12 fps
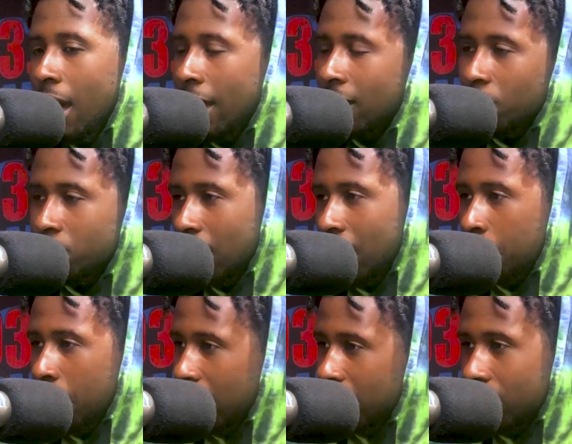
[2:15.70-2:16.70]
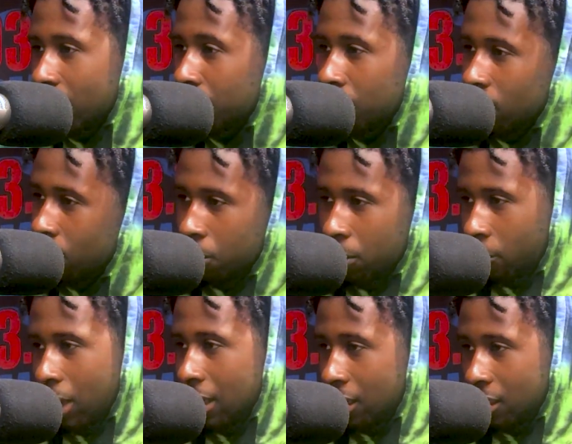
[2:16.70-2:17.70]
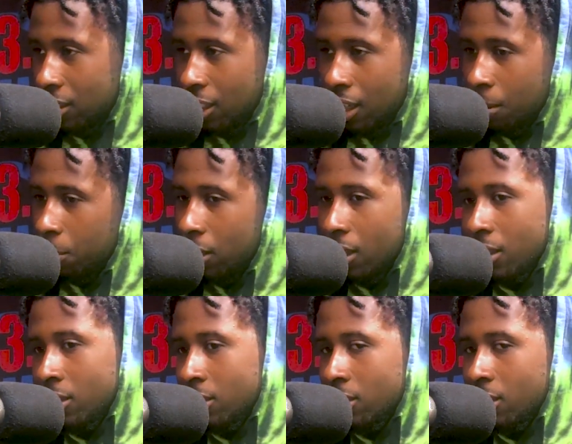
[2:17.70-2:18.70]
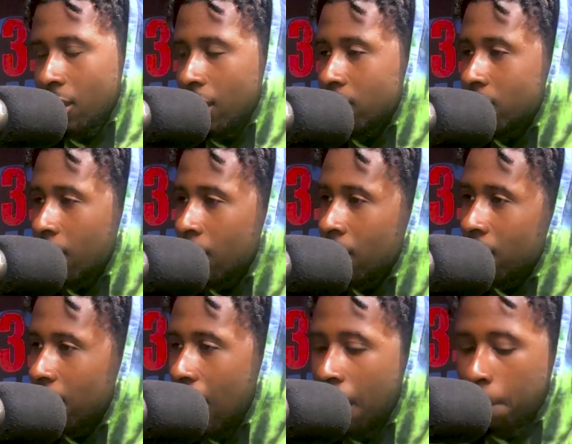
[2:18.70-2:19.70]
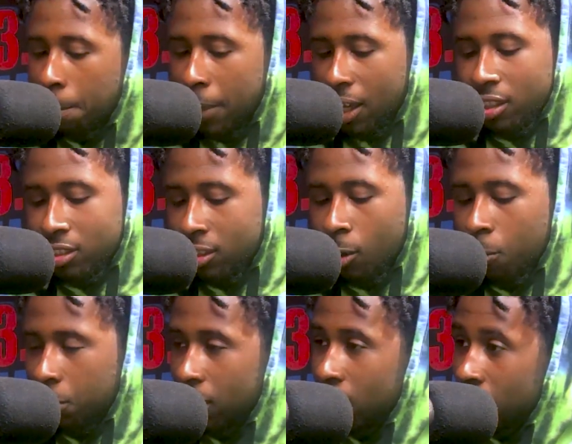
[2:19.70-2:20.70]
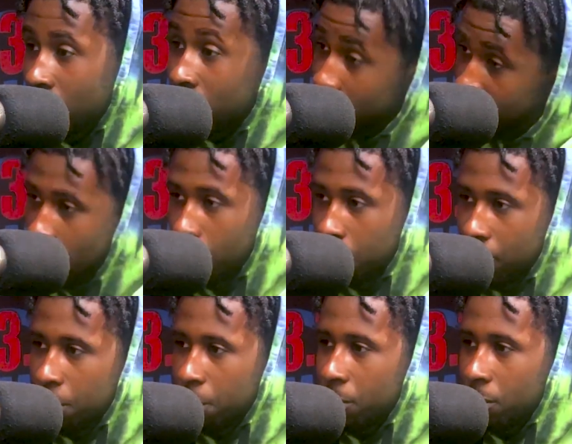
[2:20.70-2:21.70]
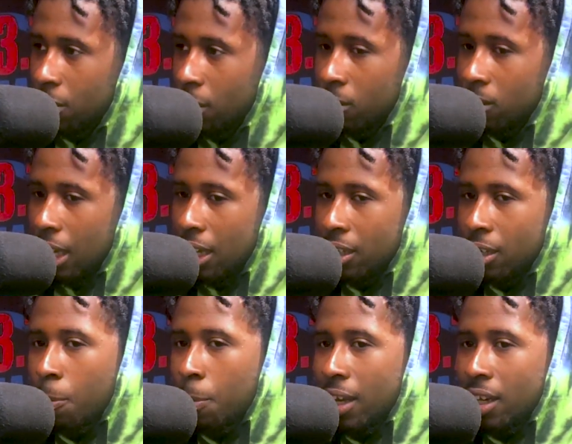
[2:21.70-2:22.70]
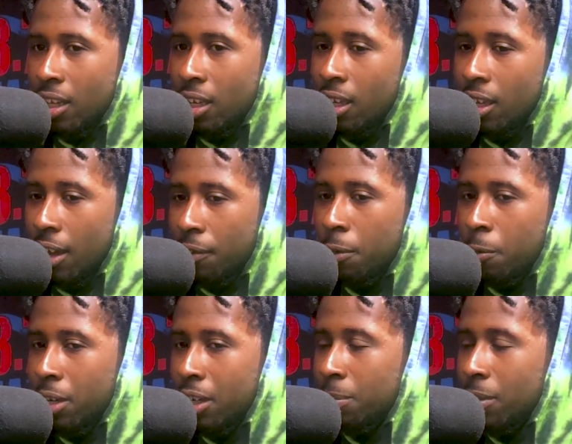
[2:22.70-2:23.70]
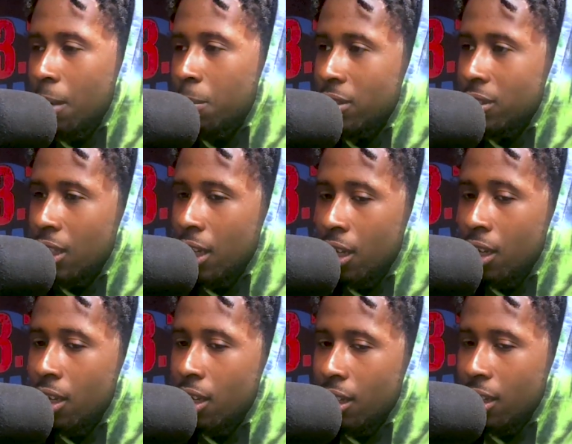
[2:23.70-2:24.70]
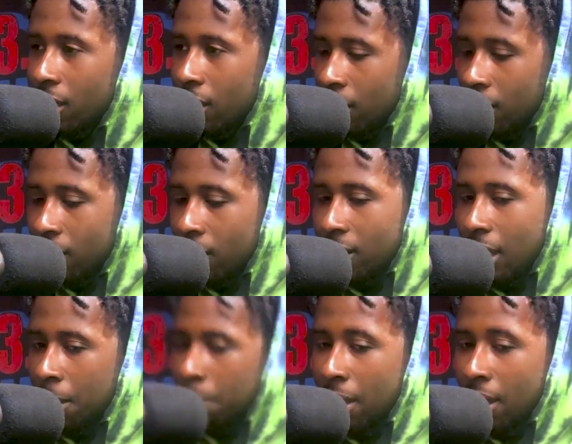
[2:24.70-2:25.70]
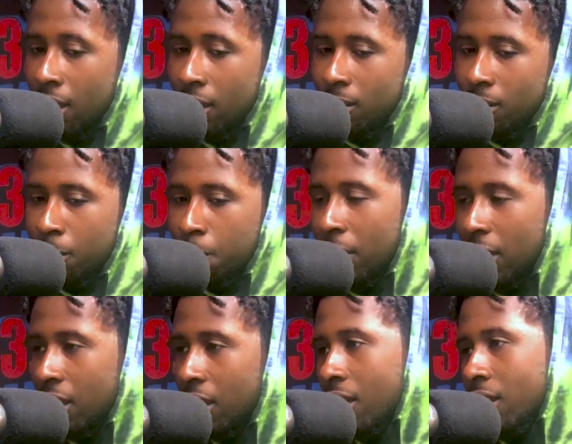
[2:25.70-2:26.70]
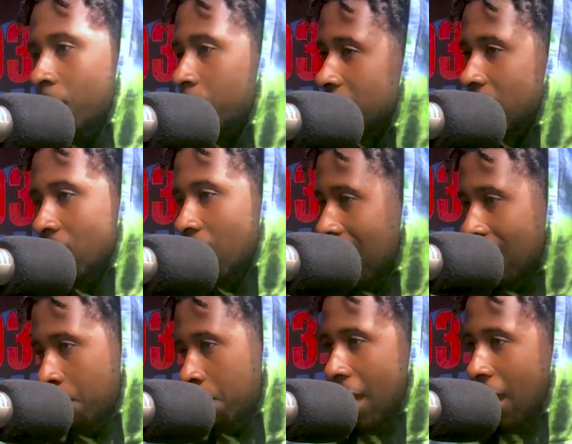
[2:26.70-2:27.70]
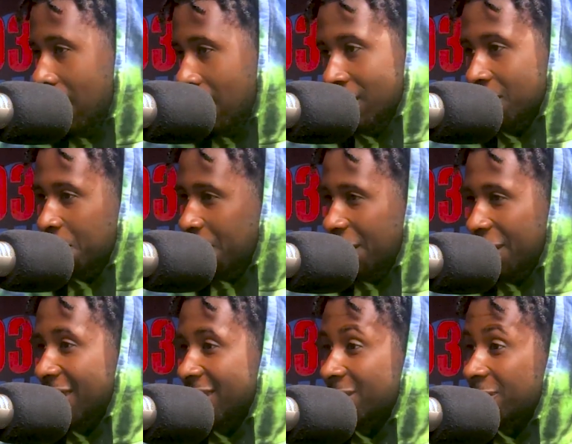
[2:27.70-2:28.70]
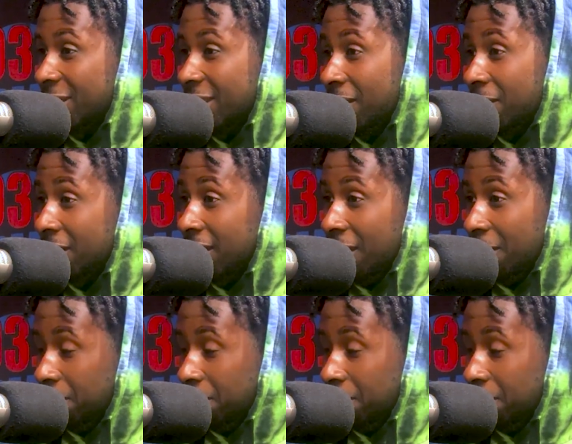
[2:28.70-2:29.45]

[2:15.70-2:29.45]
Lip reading: I don't take back none of it or regret anything because in turn, I met so many dope people, you know, like nobody ever really be able to say they met Buddy and it was just like a bad experience or whatever.